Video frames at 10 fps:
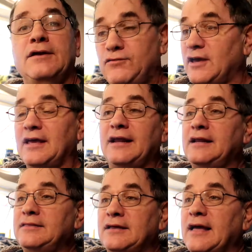If you get
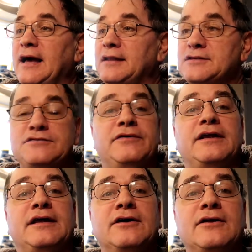anything out of this
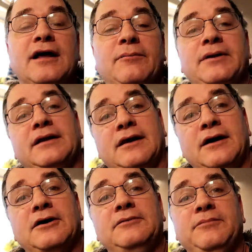video, let me
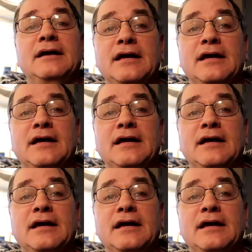know.